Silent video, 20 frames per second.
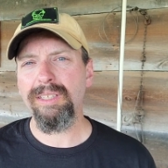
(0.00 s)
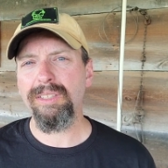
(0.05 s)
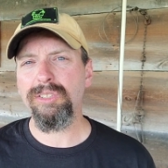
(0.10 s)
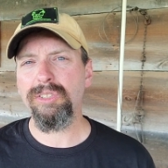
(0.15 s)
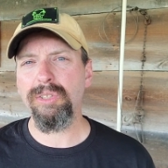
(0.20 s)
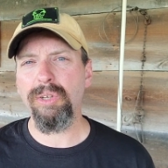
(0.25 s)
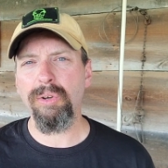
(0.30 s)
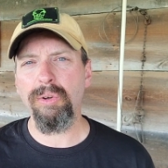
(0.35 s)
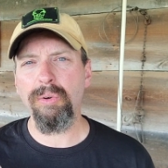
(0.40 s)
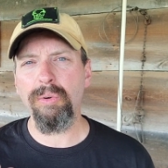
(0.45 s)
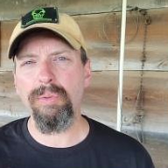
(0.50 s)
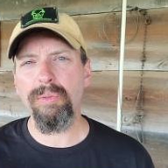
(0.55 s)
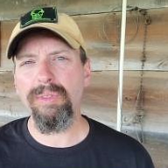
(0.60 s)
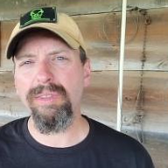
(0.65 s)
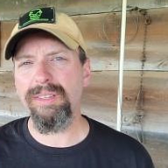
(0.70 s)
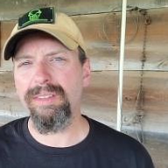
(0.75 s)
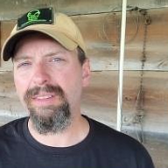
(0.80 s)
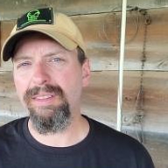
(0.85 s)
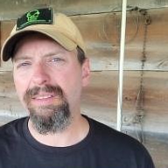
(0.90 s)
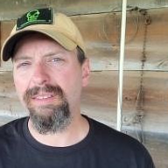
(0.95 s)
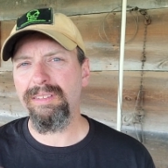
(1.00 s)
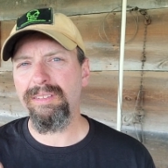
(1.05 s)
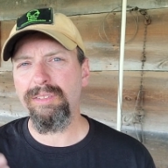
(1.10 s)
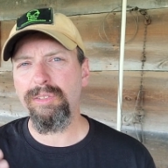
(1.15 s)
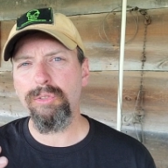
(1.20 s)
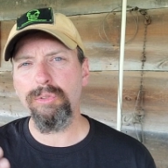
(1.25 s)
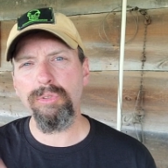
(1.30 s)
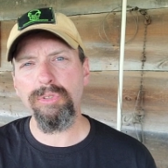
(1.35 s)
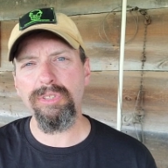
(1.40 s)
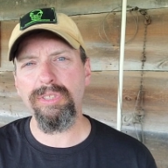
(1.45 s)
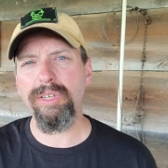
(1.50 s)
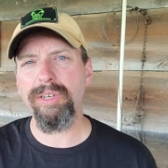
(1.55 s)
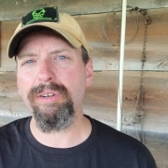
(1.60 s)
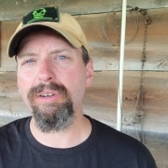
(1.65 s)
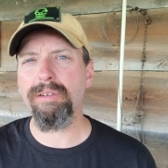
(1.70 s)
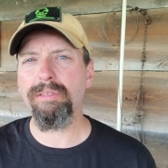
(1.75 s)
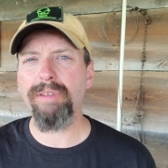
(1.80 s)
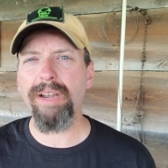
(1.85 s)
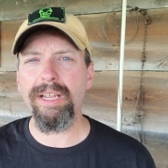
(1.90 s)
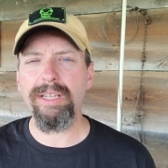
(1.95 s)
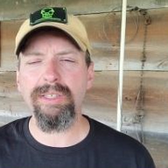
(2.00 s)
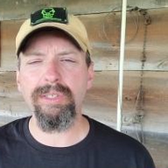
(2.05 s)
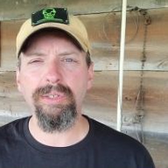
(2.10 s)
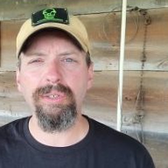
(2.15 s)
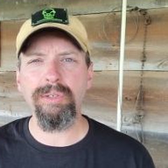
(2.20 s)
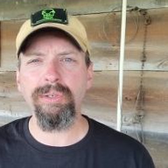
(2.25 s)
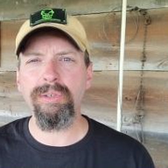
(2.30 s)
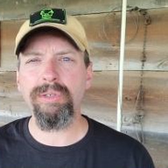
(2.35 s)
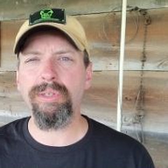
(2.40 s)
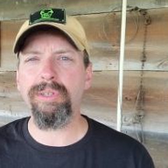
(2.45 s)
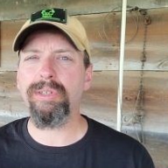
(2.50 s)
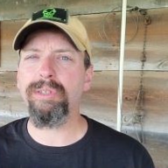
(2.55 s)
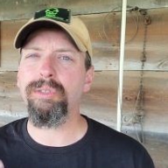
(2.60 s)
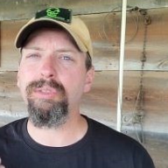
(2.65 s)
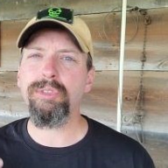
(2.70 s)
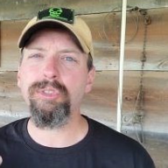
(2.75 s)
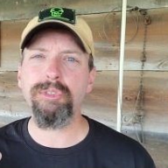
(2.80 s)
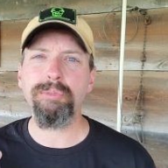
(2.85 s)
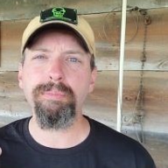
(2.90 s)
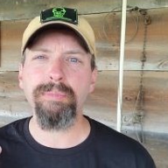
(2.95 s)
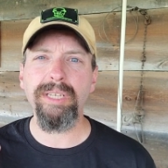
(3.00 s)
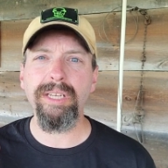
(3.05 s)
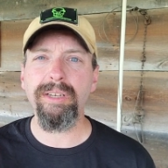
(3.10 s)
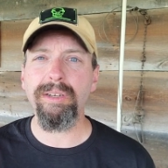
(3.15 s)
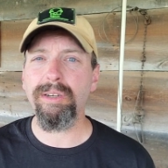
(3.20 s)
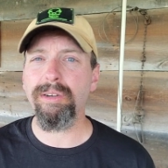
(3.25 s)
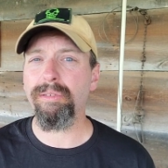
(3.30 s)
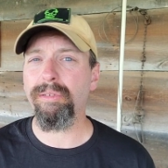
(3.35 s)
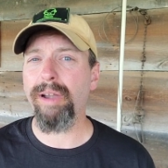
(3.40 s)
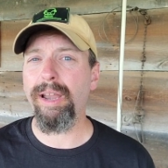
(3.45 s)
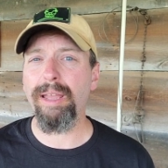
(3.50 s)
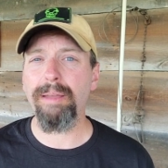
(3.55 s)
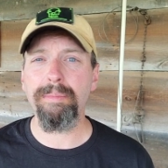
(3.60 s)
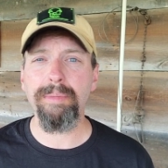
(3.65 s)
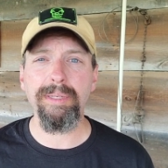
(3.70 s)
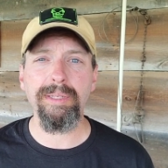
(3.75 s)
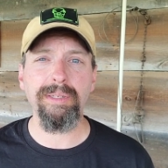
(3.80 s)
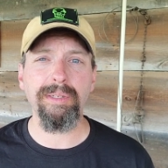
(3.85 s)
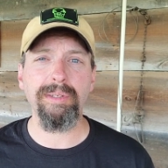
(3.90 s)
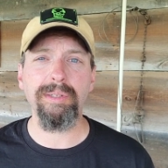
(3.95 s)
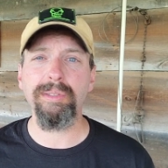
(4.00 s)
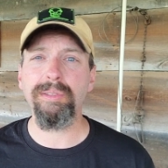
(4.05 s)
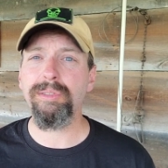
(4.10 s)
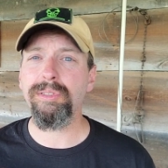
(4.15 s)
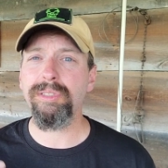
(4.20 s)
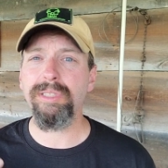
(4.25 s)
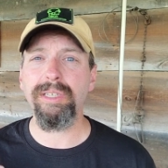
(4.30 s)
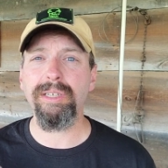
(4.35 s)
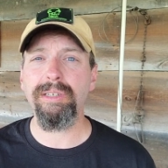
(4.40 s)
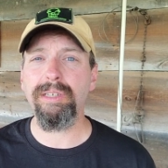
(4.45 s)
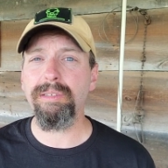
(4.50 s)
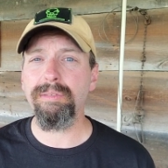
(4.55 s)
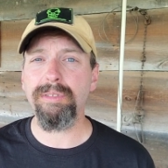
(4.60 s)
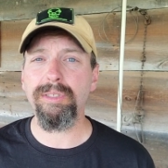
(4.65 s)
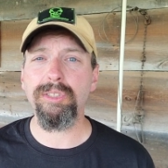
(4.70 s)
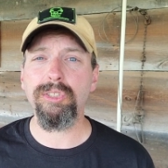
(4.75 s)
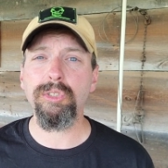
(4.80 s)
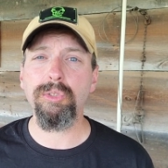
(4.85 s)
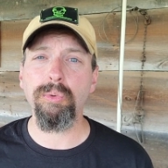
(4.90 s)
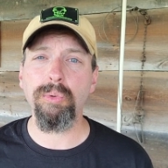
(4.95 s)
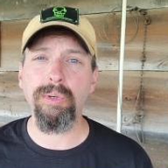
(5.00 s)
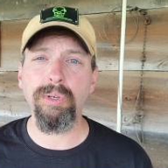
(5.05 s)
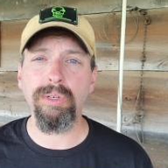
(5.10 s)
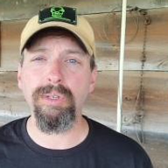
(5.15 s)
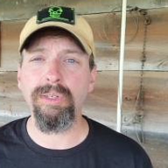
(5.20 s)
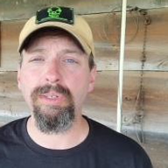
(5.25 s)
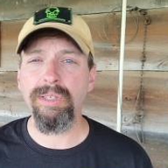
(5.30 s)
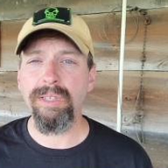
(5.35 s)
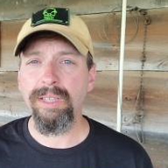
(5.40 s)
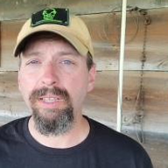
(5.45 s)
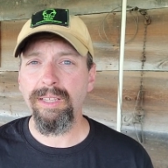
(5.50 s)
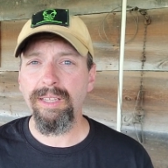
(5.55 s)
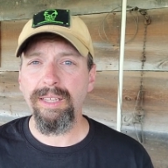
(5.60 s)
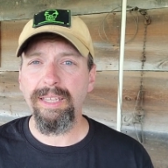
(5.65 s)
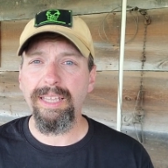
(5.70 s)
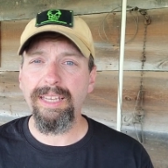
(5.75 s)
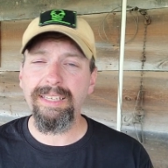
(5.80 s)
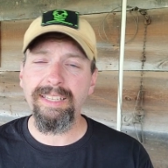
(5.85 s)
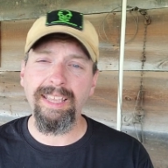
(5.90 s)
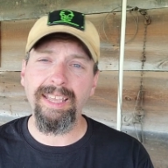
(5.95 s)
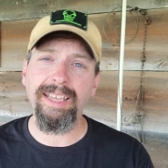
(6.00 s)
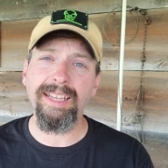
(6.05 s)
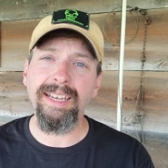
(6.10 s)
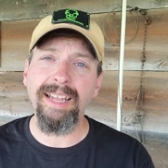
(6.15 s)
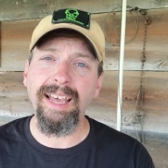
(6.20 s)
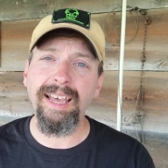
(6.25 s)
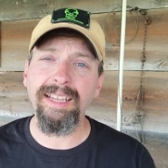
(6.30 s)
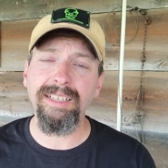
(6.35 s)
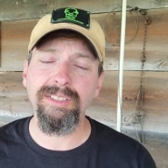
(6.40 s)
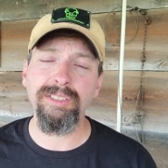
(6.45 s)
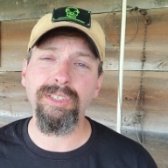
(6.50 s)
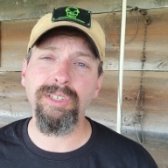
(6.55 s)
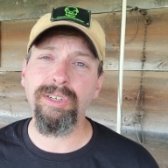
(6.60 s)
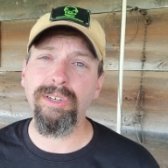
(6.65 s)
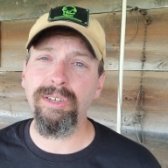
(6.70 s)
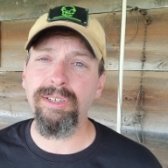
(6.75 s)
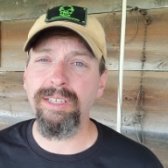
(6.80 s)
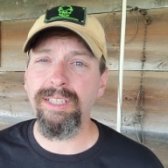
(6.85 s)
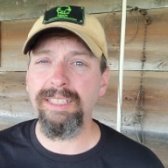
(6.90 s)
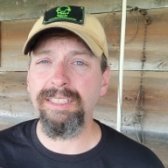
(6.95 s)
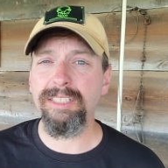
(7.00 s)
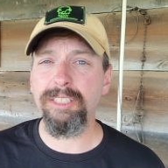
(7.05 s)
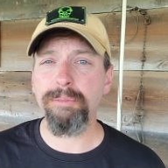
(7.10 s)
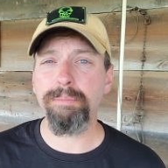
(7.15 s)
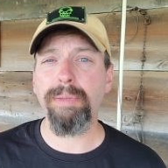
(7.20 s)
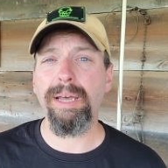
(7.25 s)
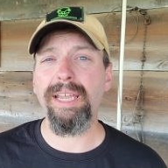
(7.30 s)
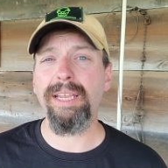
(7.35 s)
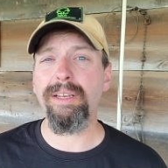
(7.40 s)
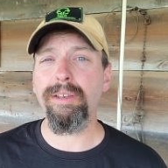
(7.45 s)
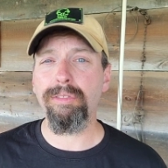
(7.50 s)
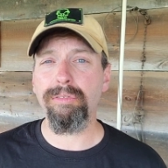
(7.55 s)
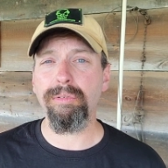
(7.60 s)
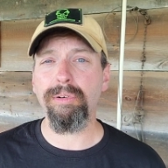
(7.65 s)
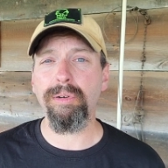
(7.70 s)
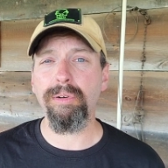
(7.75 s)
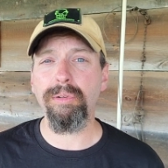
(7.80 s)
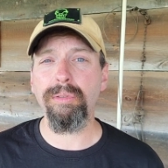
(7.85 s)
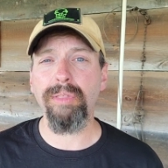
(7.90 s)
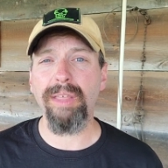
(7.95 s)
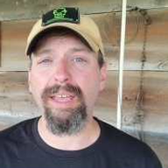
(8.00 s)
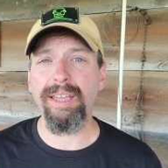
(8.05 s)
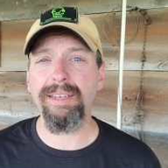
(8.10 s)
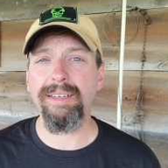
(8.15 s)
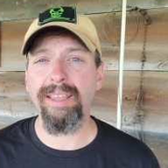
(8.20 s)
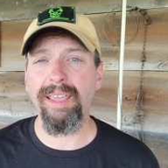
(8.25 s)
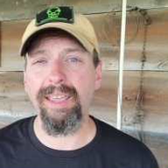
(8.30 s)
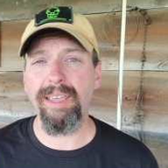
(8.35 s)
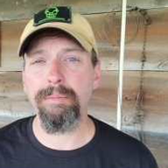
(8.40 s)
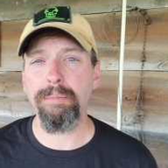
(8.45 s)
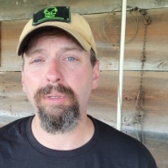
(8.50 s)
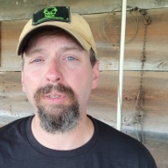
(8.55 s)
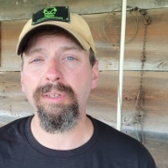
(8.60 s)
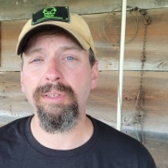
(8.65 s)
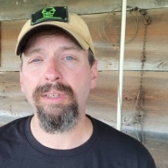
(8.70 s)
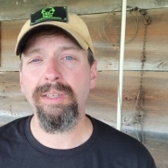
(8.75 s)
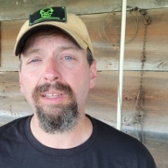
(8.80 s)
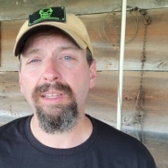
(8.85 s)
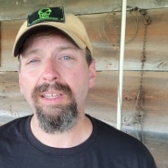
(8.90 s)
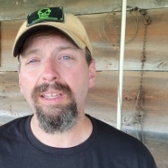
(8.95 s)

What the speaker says: So you snare a raccoon, or you snare a rabbit, or you snare even a squirrel, it cannot turn and just bite through that cable.